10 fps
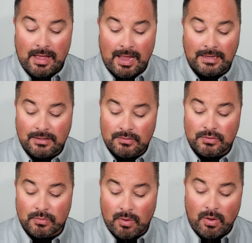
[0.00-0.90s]
I can
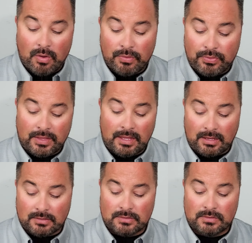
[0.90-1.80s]
do all
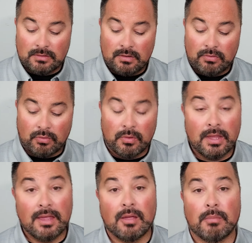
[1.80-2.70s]
things through
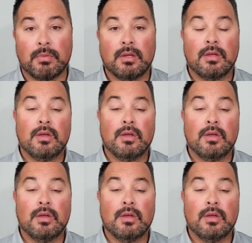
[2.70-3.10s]
him